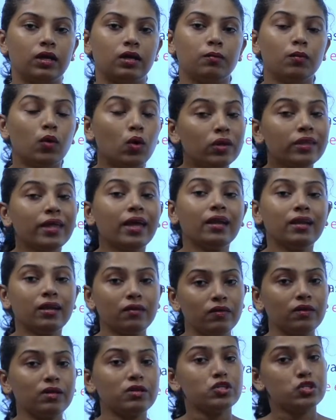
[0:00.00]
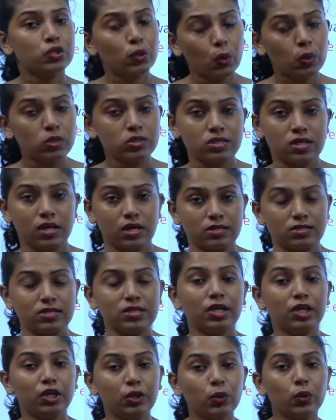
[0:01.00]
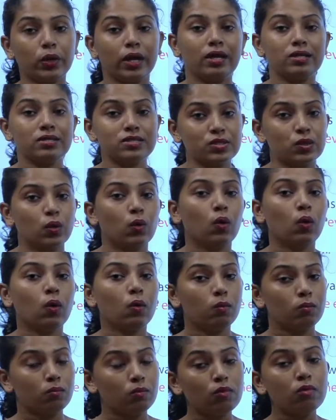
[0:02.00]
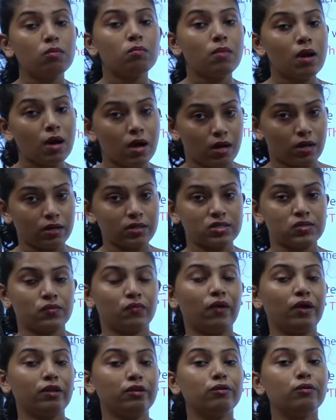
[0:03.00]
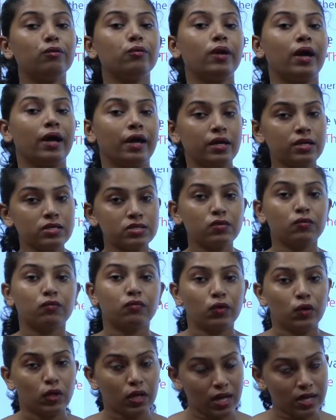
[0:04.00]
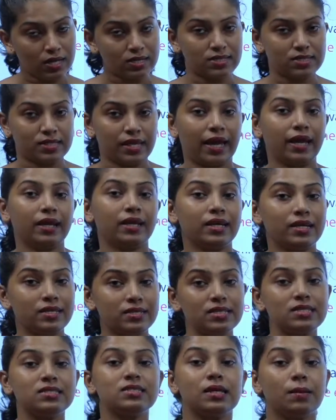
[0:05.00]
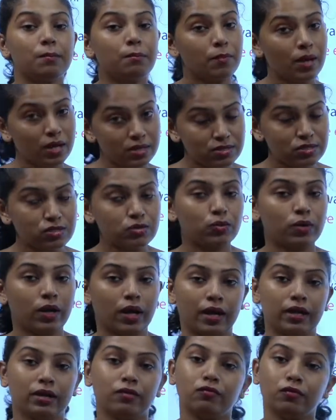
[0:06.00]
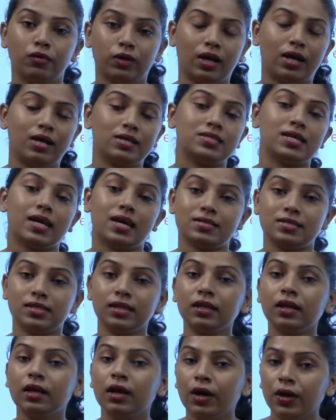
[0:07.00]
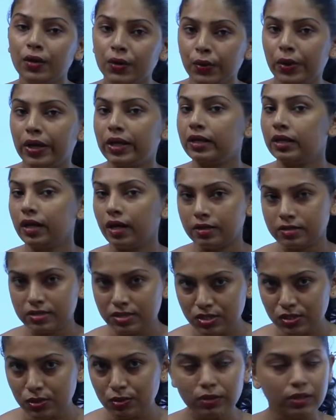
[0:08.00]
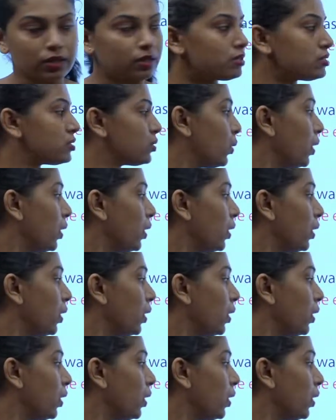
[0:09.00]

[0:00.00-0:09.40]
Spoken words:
more than giving a short answer, you can score more marks when you write full answer, and it is a must to write a full answer as a grade 9 student. So